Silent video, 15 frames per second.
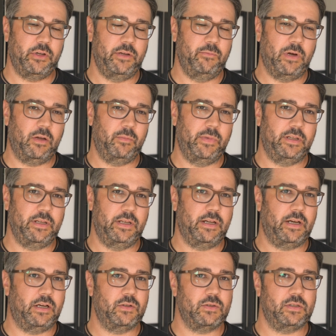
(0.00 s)
development
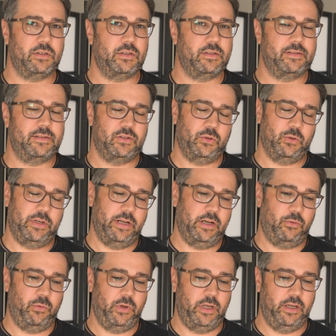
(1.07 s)
in-house. And so
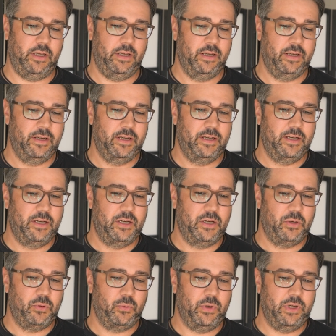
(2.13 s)
there we
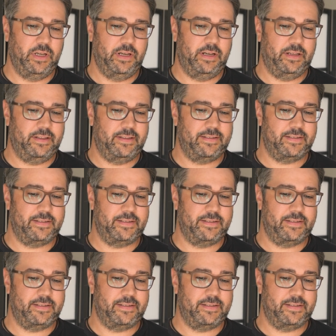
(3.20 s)
needed